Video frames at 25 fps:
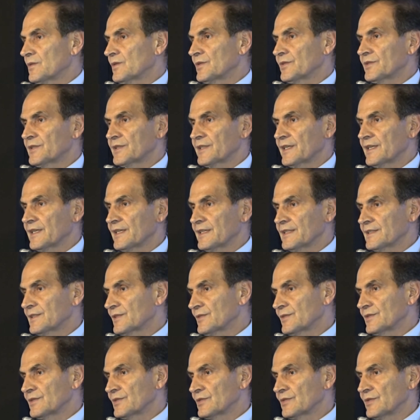older guy is
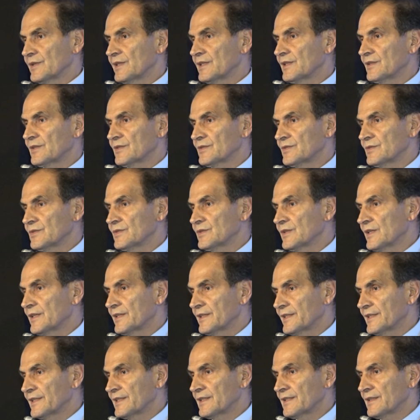going to eat or do
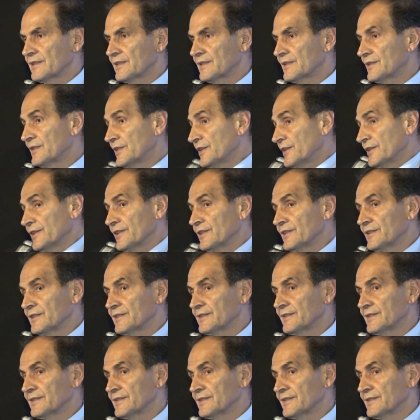not eat dinner.